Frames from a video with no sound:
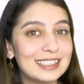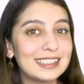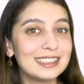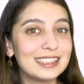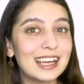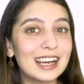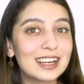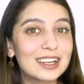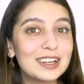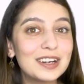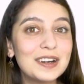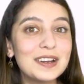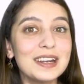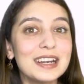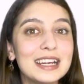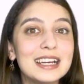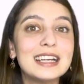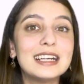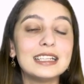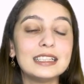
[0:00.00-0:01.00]
D'accord?
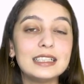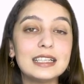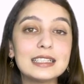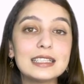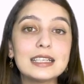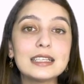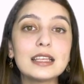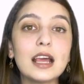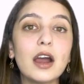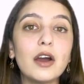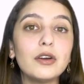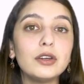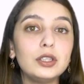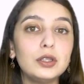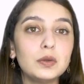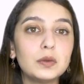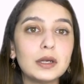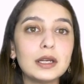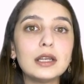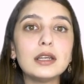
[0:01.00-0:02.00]
This is how you
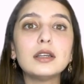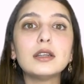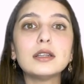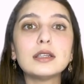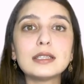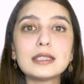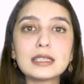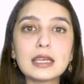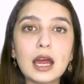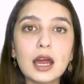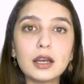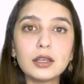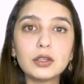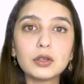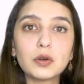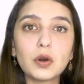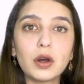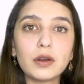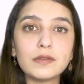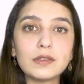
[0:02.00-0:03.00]
can start the
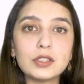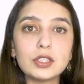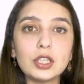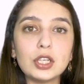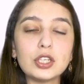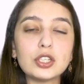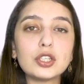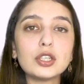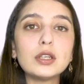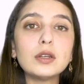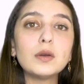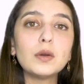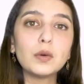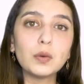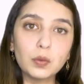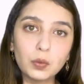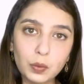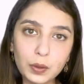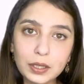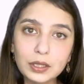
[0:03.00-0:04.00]
conversation
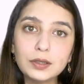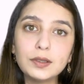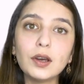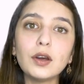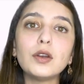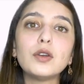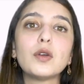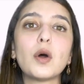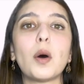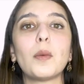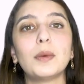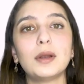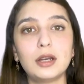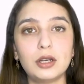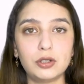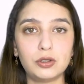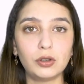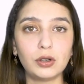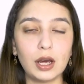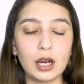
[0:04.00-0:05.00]
with your normal
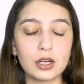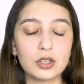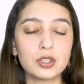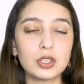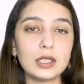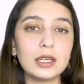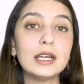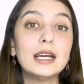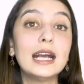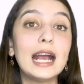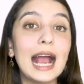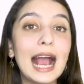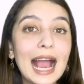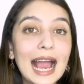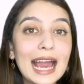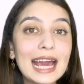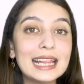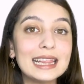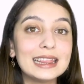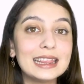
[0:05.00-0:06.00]
introduction.
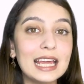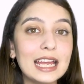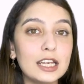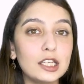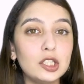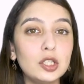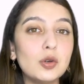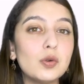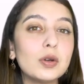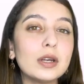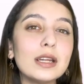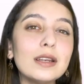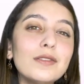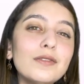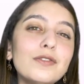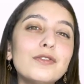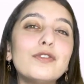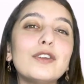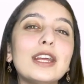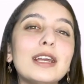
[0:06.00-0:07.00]
And then you can
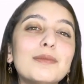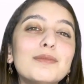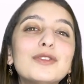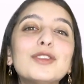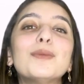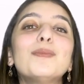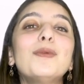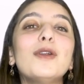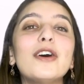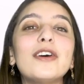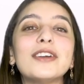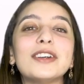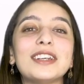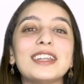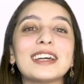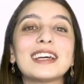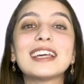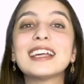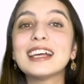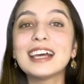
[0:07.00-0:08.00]
frame the plot.
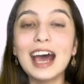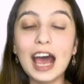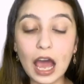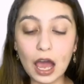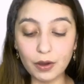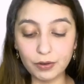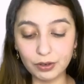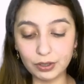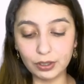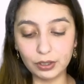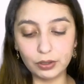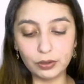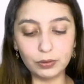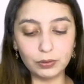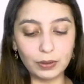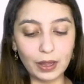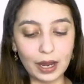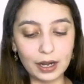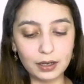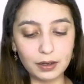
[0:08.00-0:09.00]
How could you do
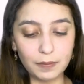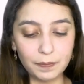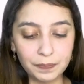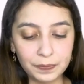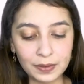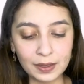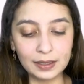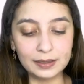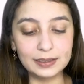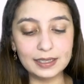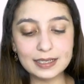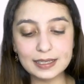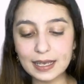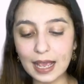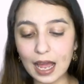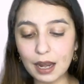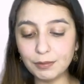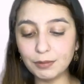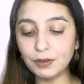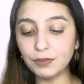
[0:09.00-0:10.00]
that? This
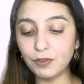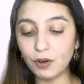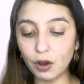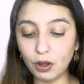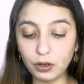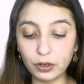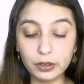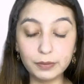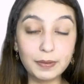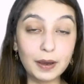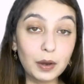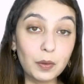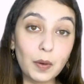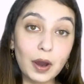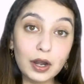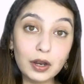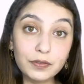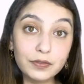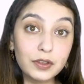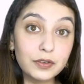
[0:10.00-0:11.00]
can be followed by
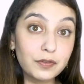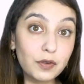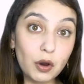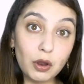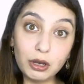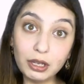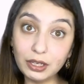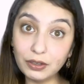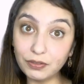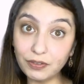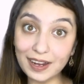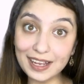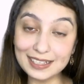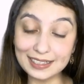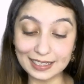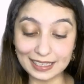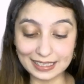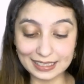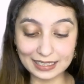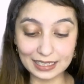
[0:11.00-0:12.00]
one of the following
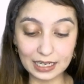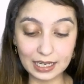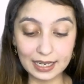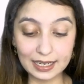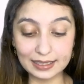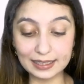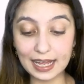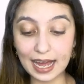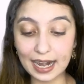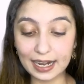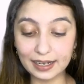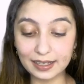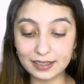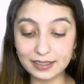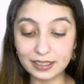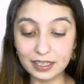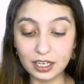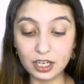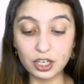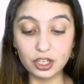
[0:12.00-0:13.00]
phrases. That
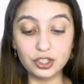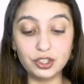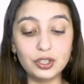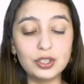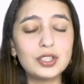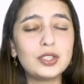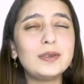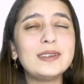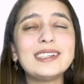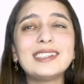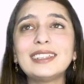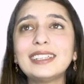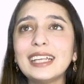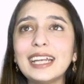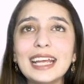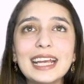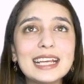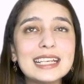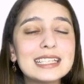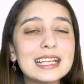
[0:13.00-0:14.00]
is, je suis
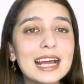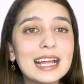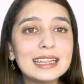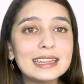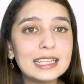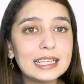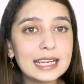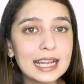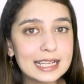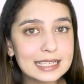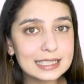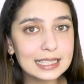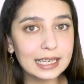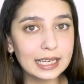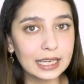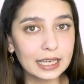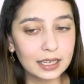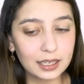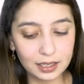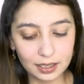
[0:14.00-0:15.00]
très
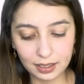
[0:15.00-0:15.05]
intéressé